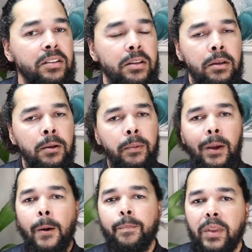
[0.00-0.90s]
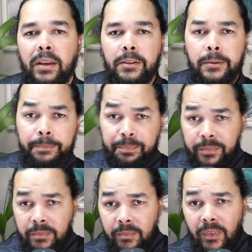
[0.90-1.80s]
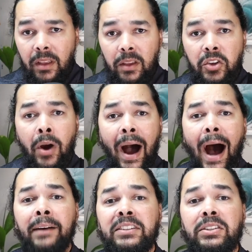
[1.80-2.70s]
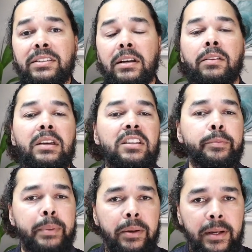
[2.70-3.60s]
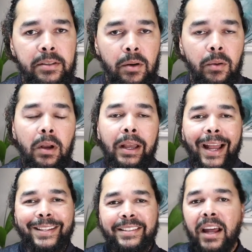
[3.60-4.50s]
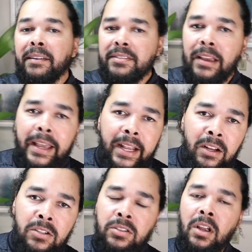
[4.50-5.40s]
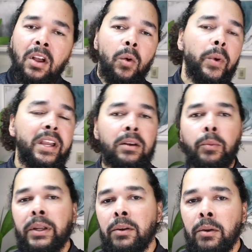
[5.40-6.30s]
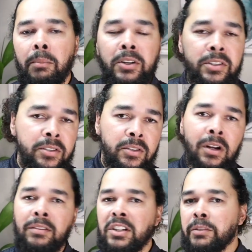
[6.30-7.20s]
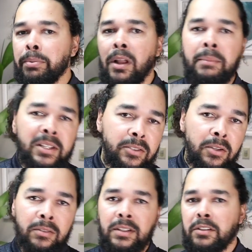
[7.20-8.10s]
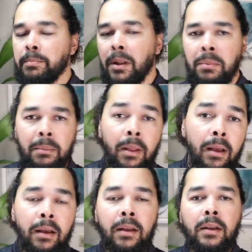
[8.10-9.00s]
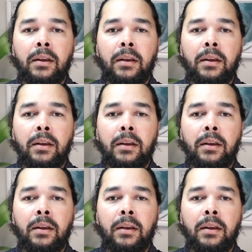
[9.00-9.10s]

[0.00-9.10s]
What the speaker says: else that you do? Is you have to sell the experience. So instead of saying, we emergency service, plumbing service, blah, blah, blah,